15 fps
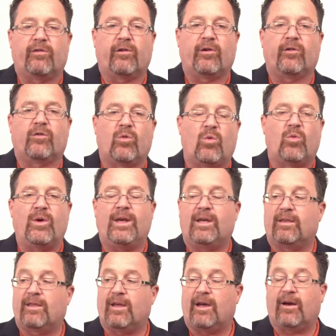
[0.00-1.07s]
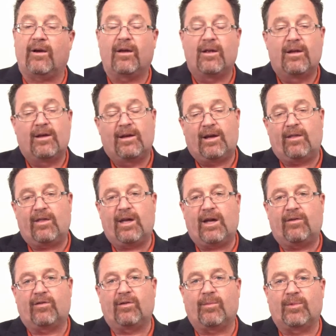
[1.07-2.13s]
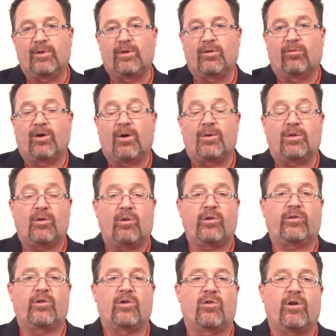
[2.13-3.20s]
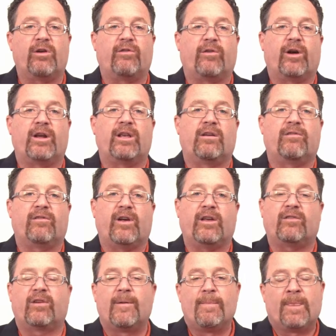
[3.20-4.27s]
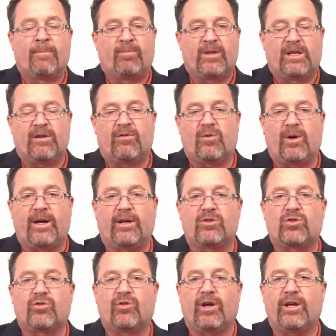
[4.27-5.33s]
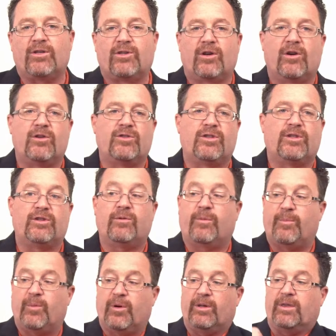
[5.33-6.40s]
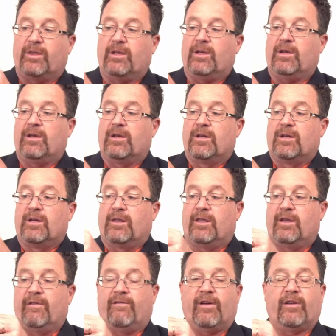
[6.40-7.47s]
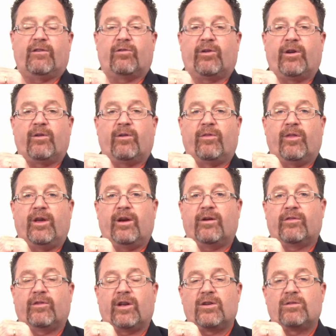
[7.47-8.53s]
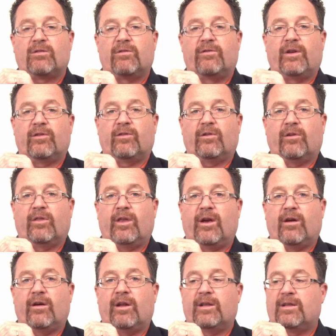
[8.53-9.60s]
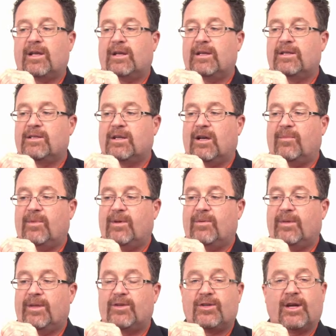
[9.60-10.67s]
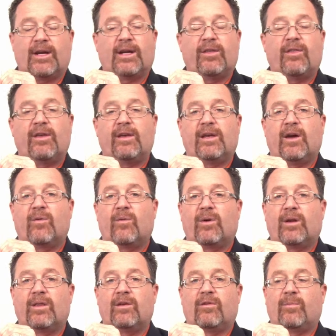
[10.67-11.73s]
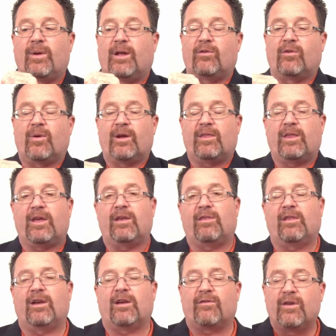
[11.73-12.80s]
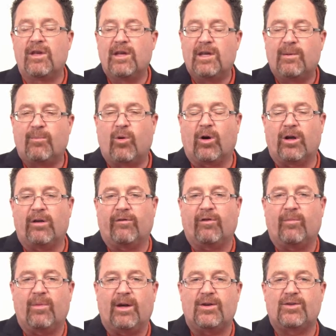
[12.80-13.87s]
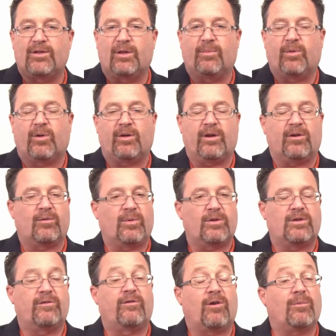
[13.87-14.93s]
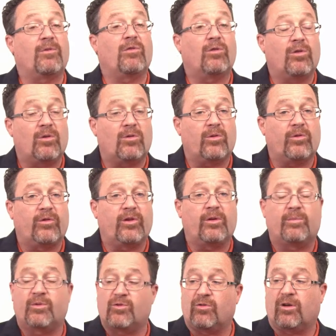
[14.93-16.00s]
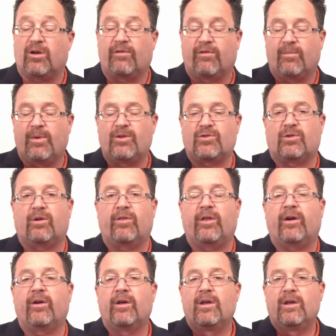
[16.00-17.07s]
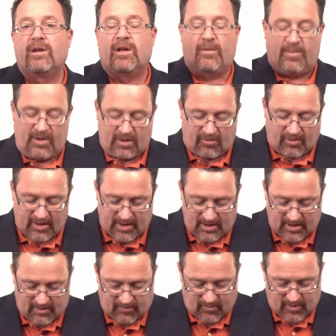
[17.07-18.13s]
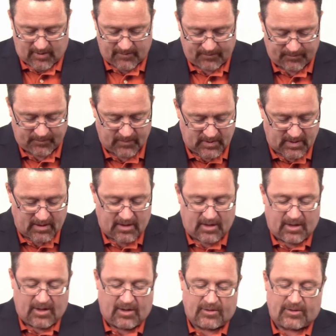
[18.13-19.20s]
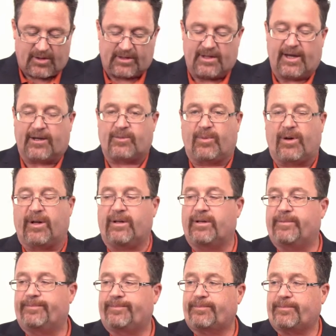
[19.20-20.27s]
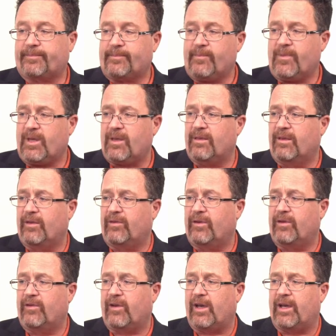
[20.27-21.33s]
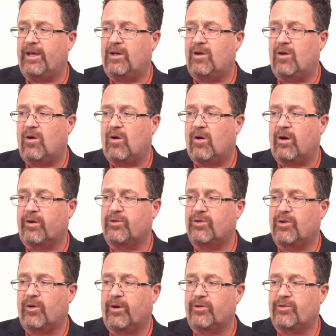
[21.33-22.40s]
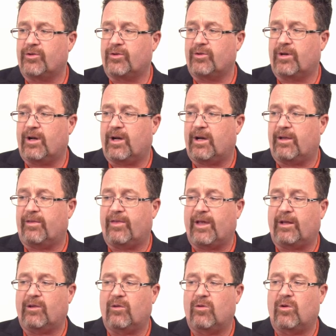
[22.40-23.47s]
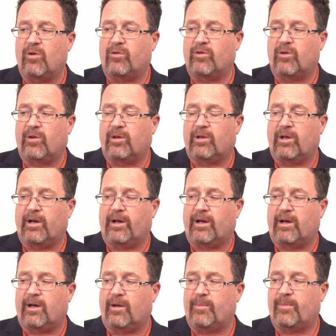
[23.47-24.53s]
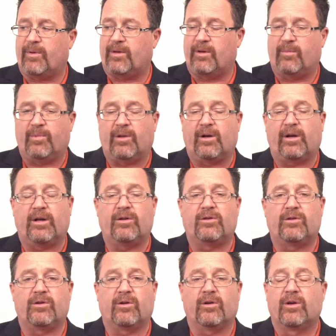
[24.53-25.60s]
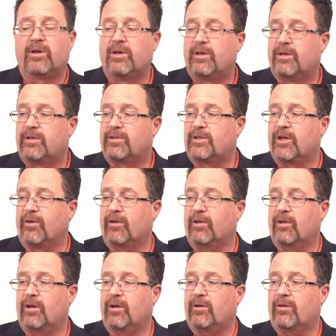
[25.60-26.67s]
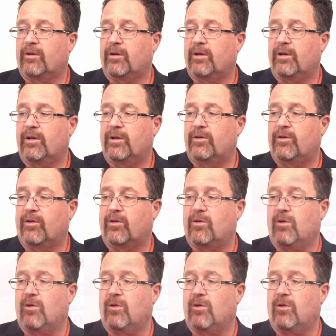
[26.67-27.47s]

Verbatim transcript: first week there, and they have something to write with. Also great for any events. Giveaway at trade shows, you put the, the events right on there, schedule events on there, and attendees come in when they check in, they get one of these pens. So anything you think of important information to put on here, especially pharmaceuticals, you can put drug information on there. It'd be a great giveaway. Here's next product. This is a car charger. Uh, that logo is going to light up, and you plug it into your cigarette lighter in your